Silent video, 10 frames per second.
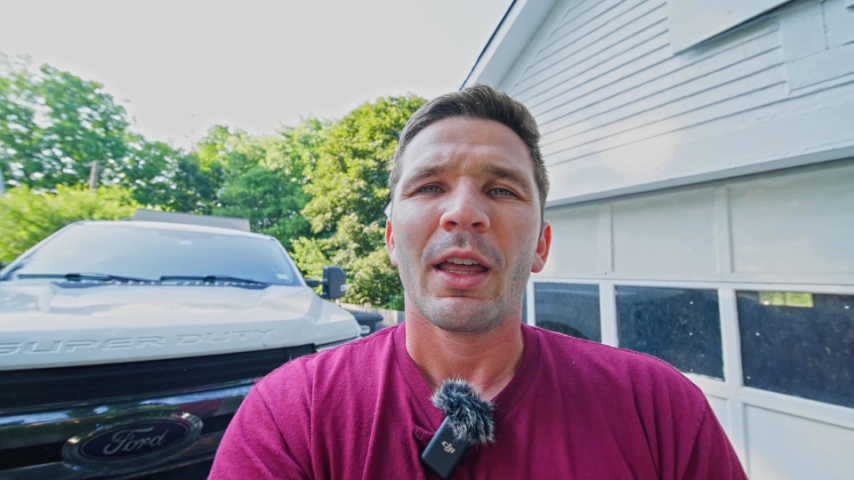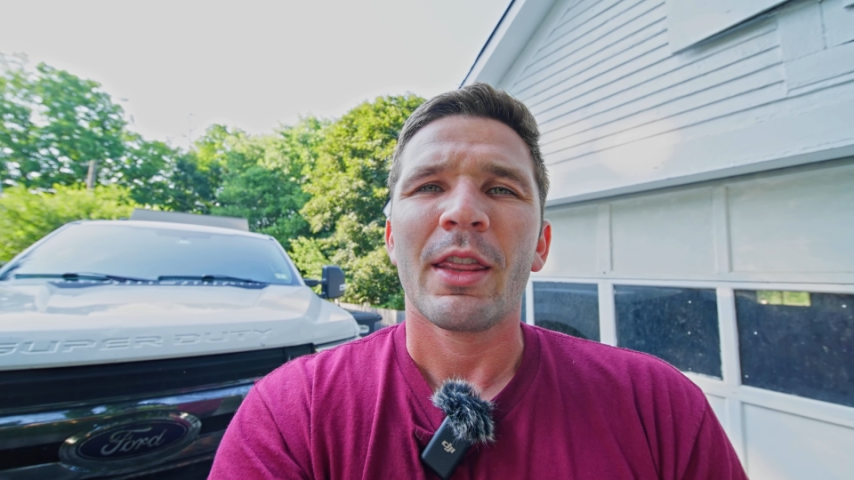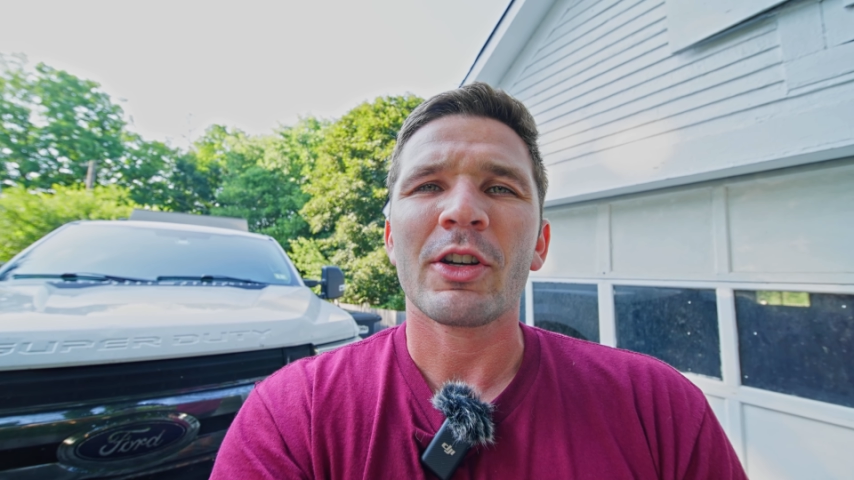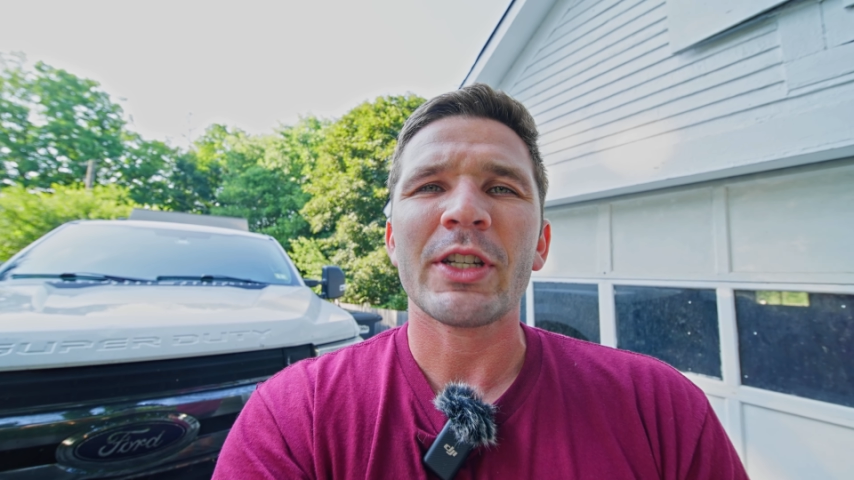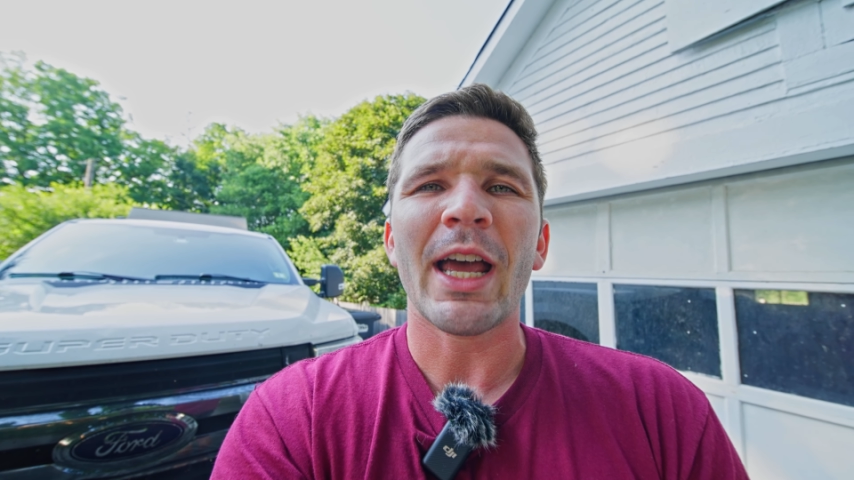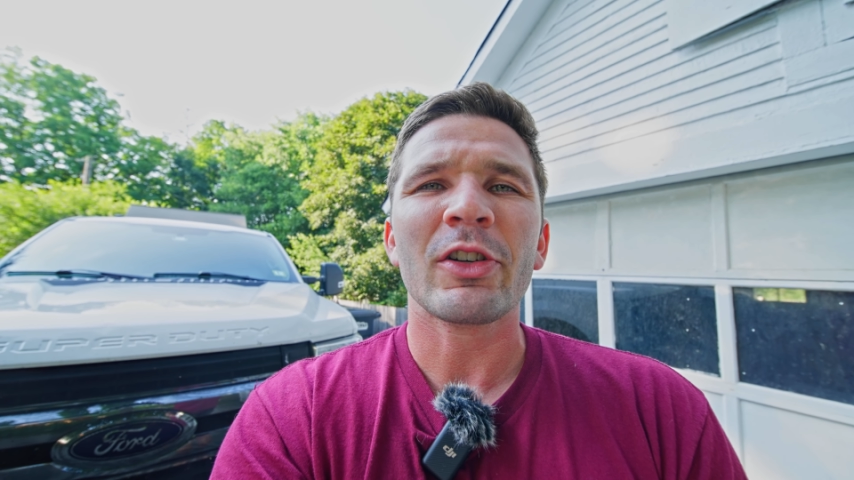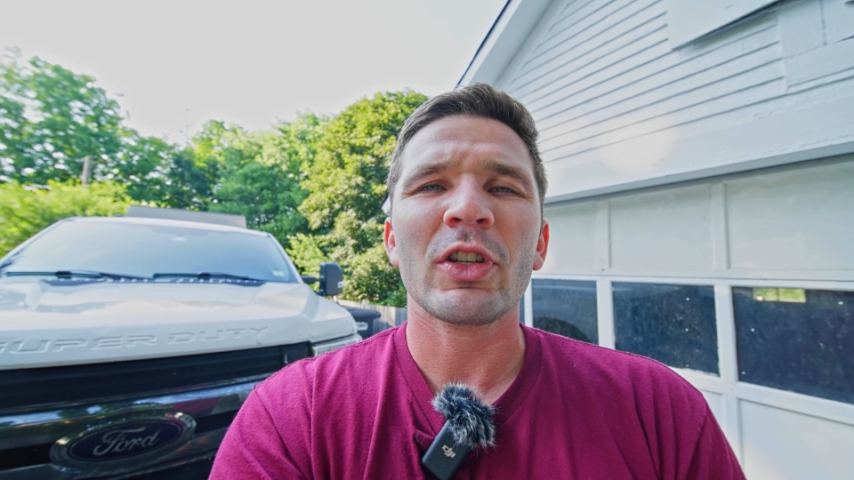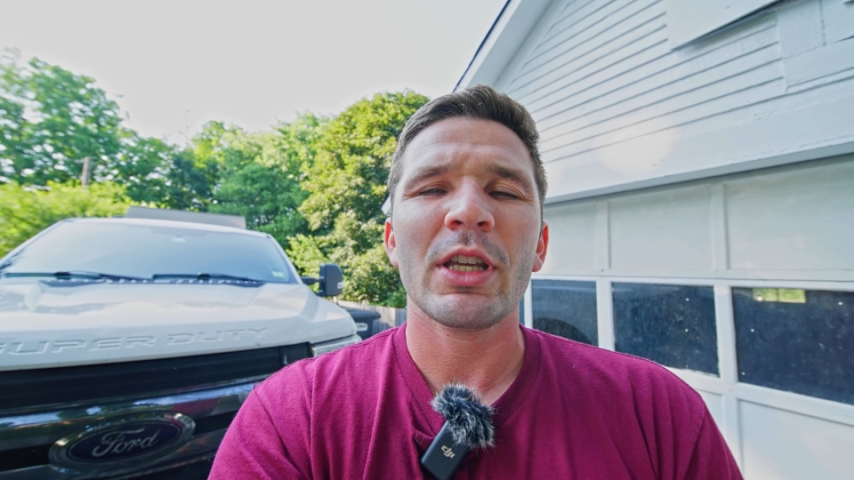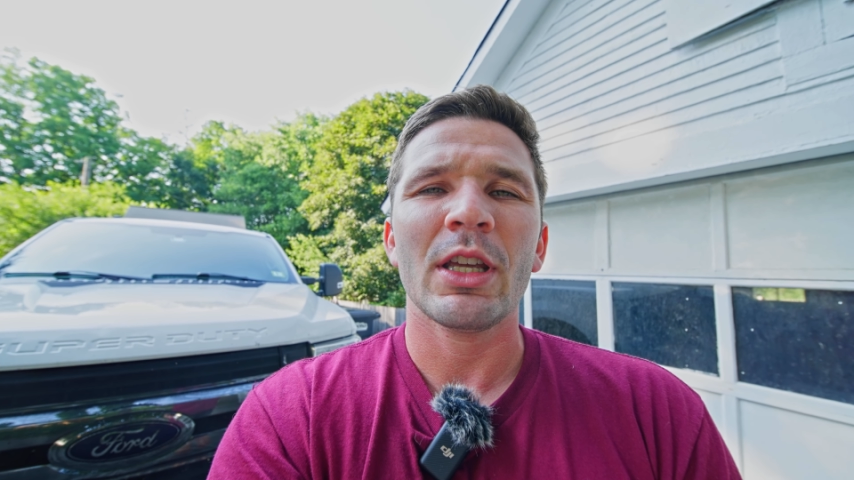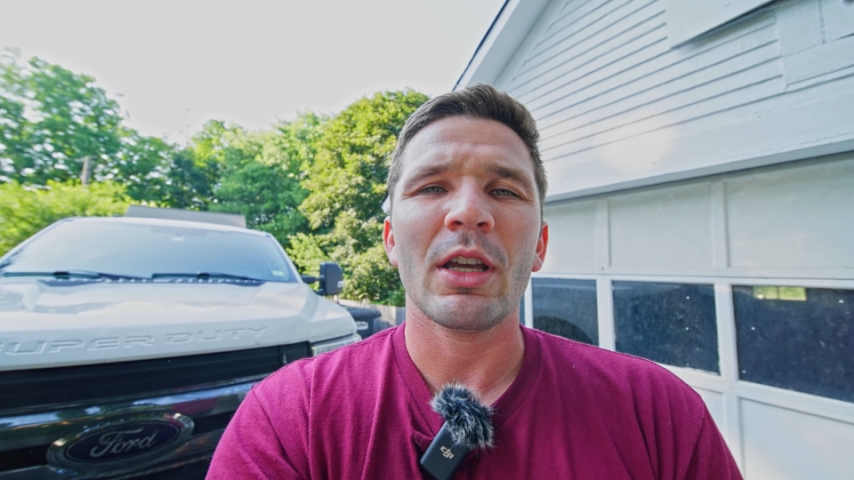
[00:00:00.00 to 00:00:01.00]
there's
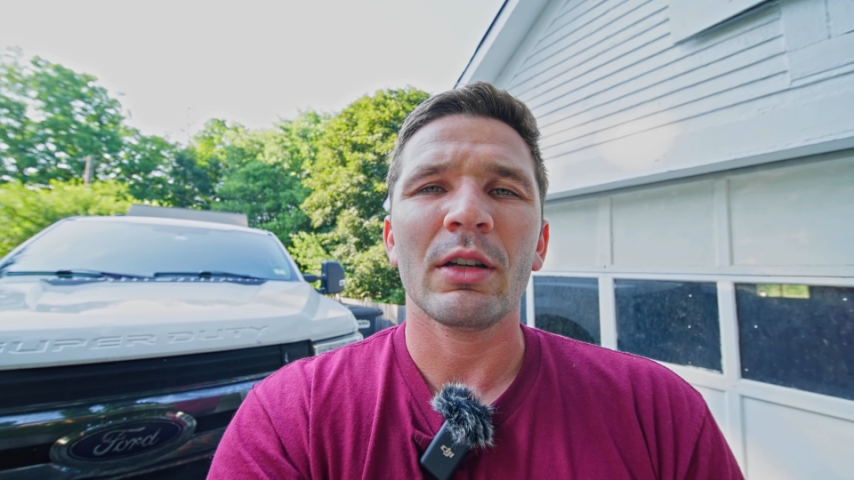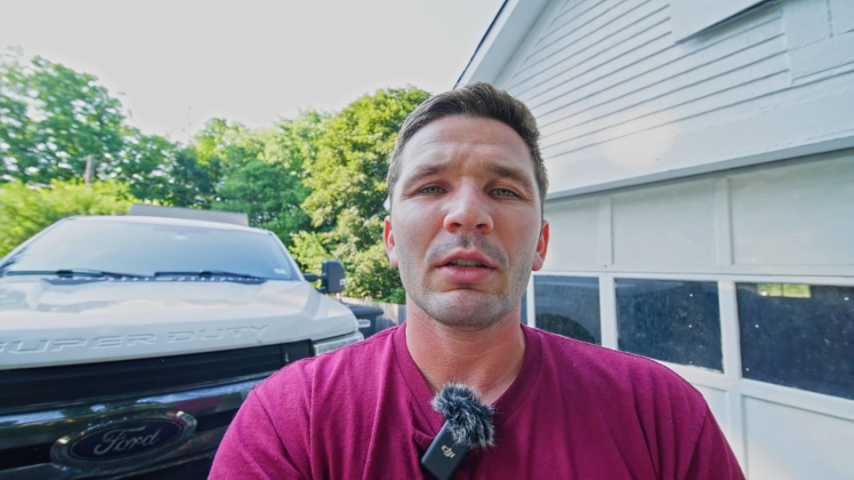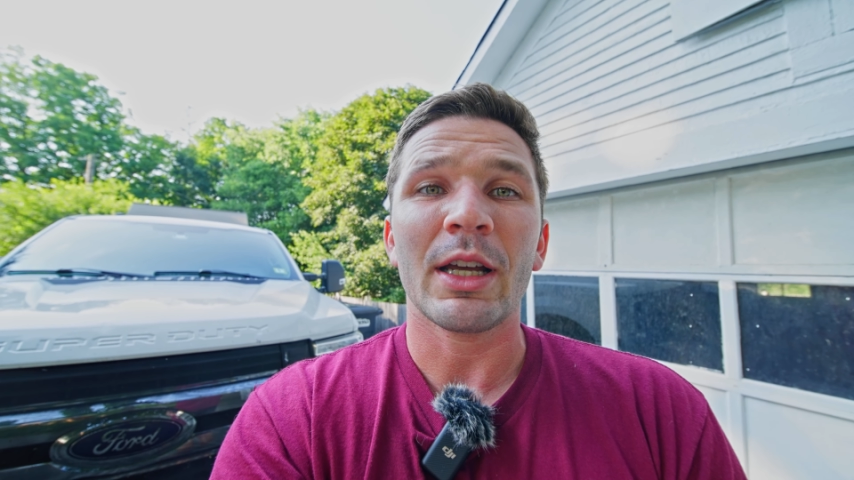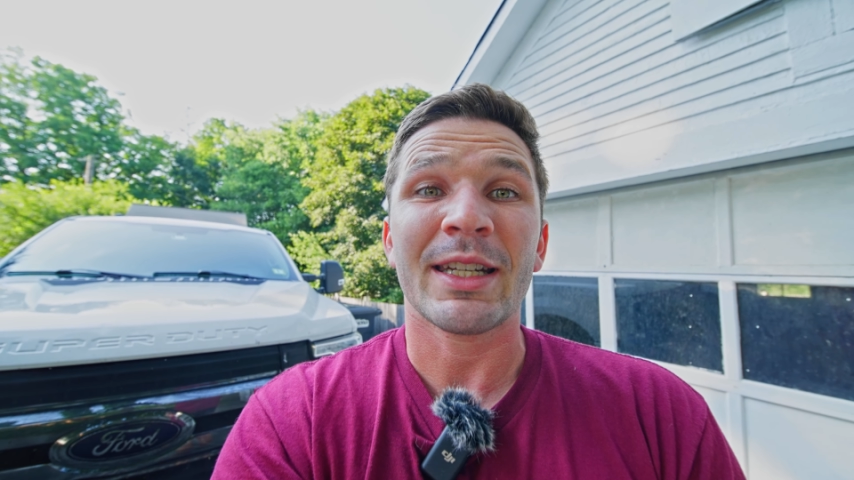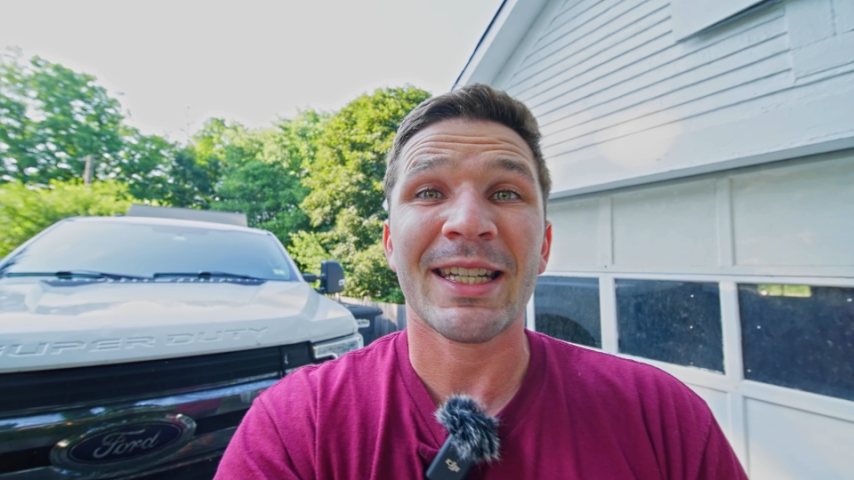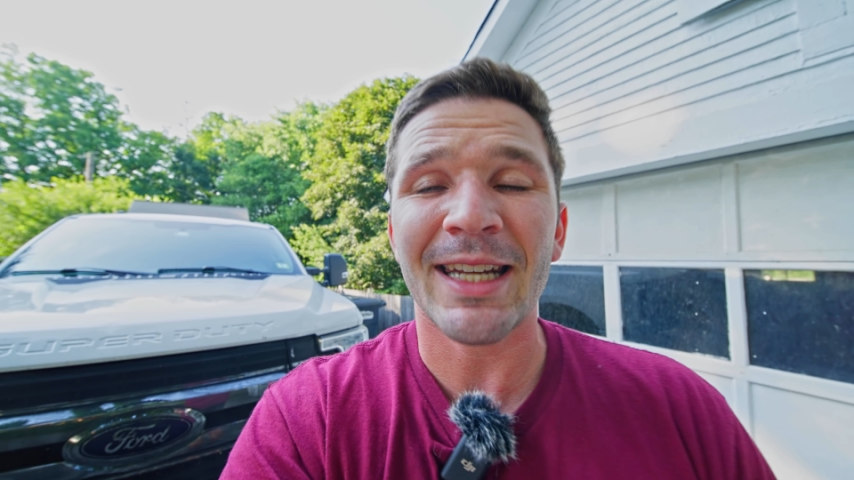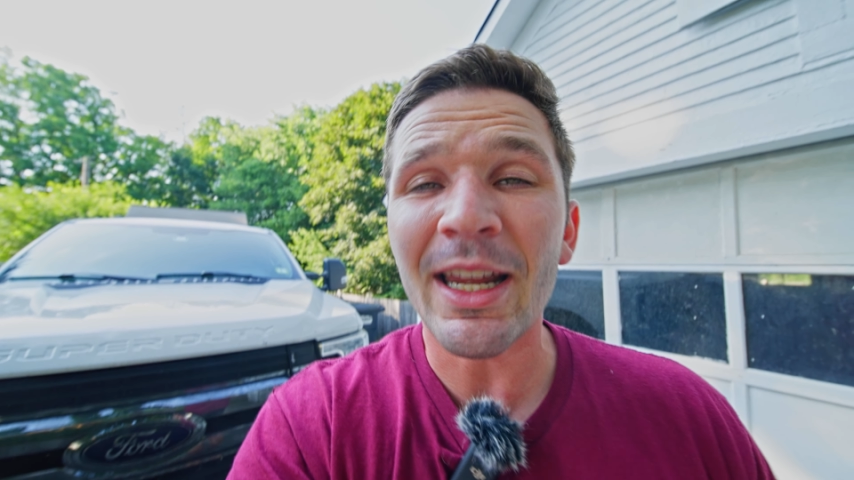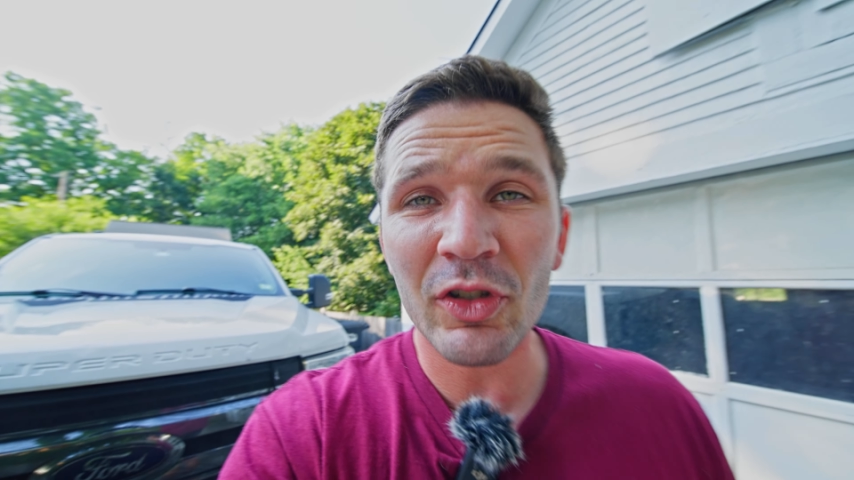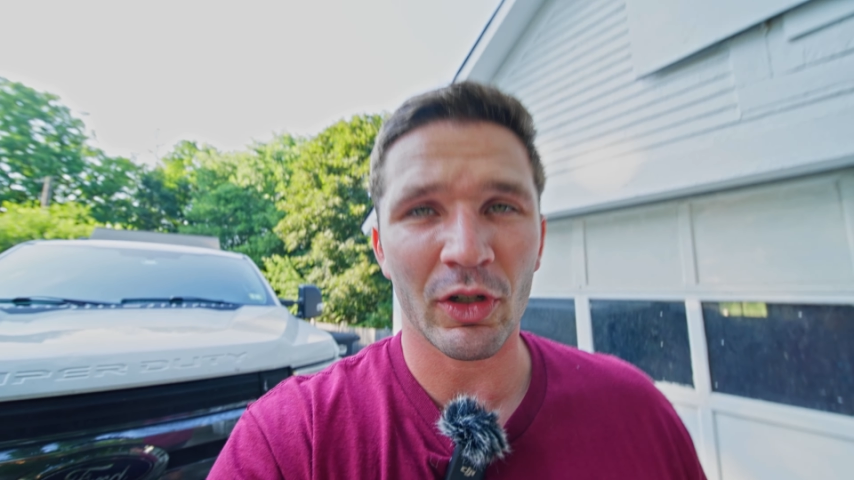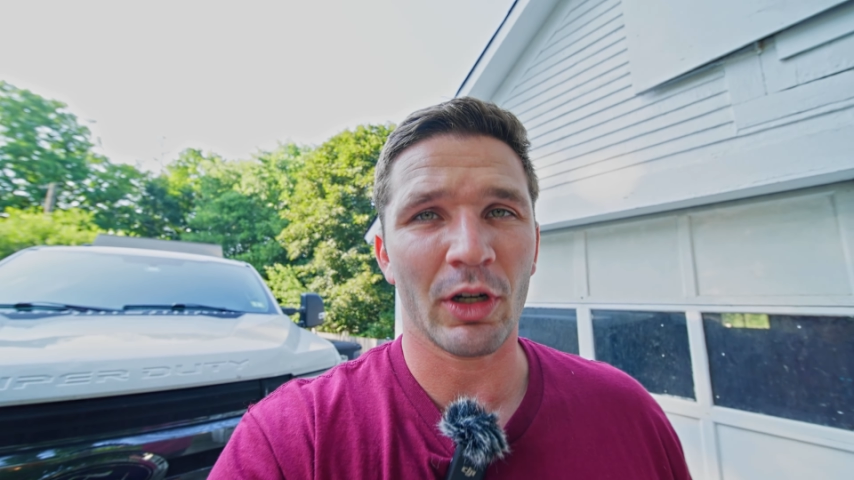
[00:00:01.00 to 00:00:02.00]
actually a
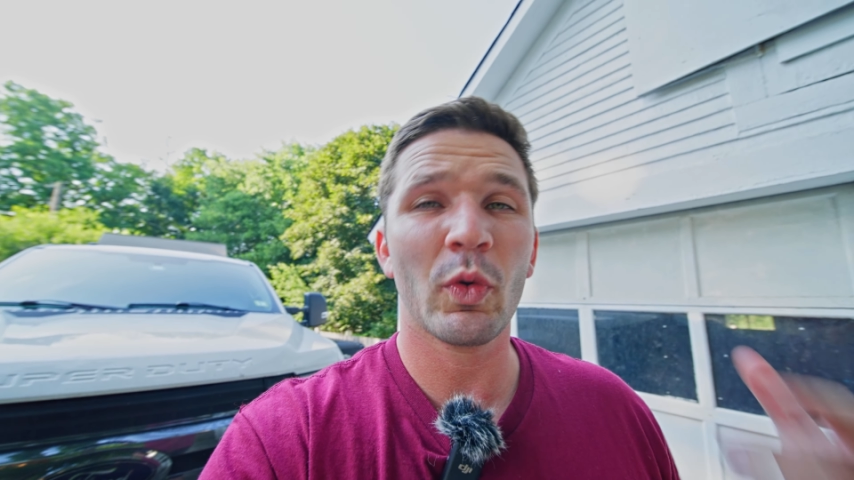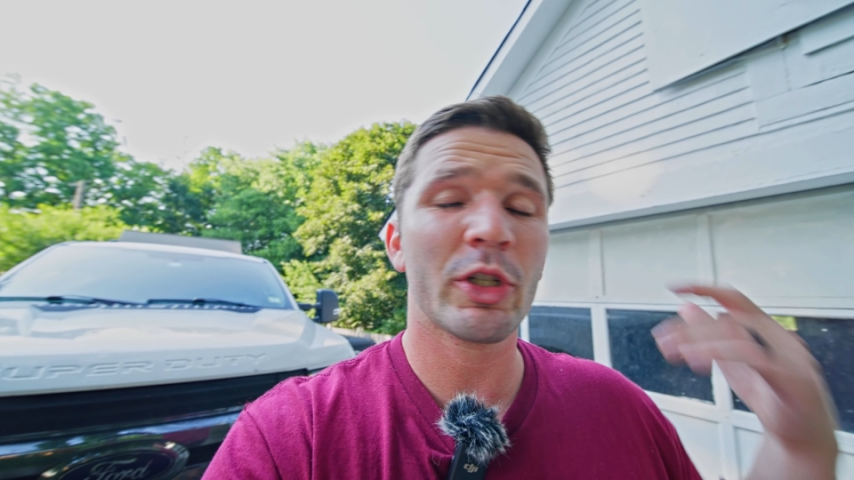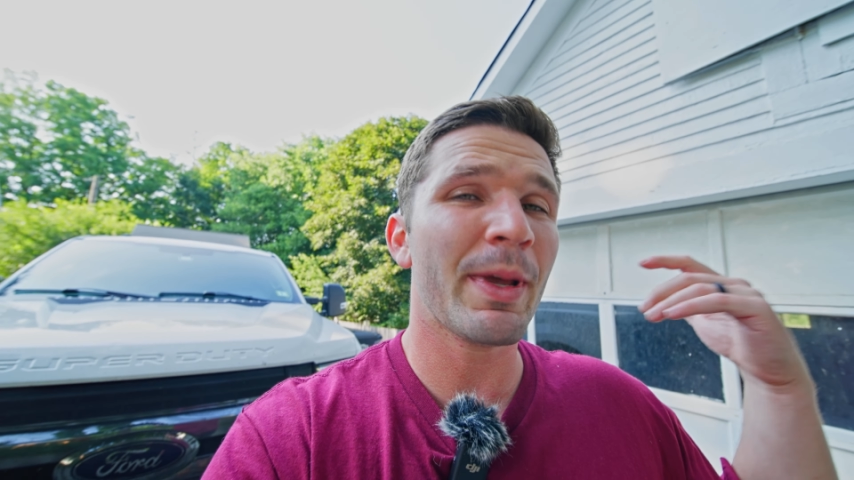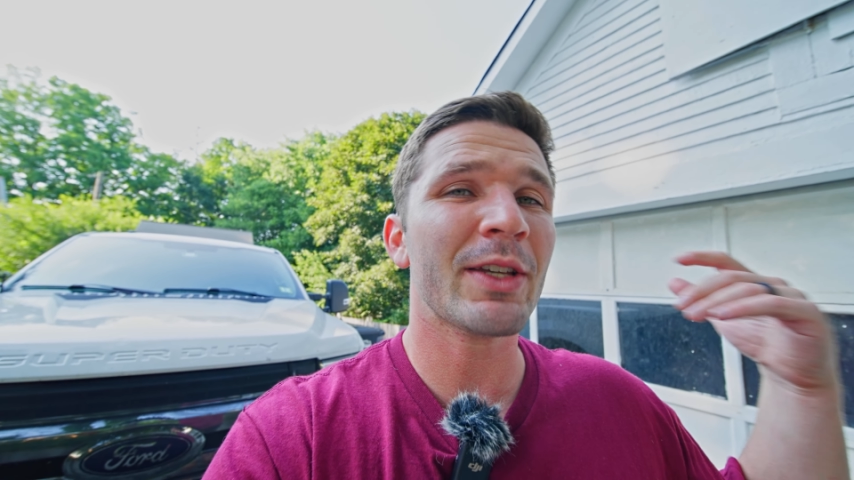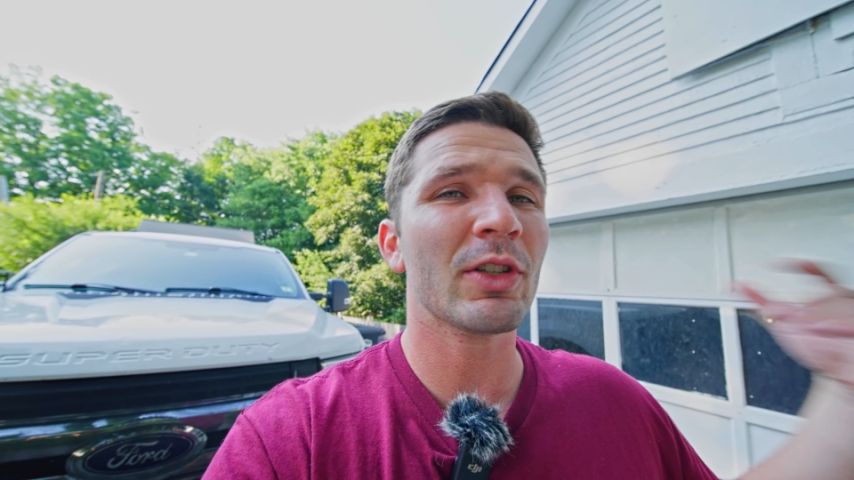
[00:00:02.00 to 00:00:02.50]
sensor, which makes